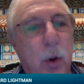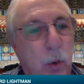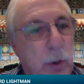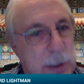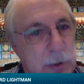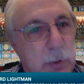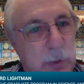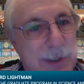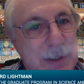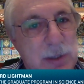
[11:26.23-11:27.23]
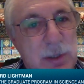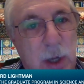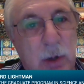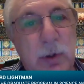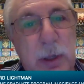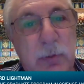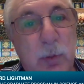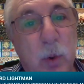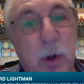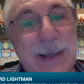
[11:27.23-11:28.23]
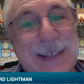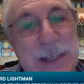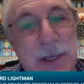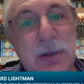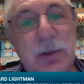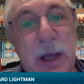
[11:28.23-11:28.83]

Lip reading: Oriental religions not only were more congenial